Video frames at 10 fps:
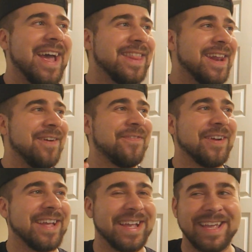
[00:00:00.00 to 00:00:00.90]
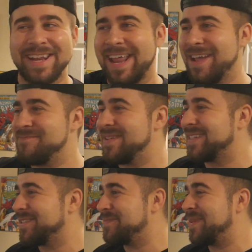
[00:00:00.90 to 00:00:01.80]
And then if we could get like
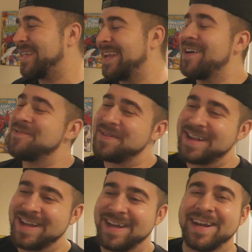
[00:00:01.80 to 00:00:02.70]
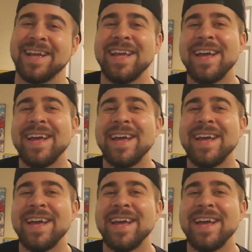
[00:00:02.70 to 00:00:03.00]
Mr. Beast, oh my god.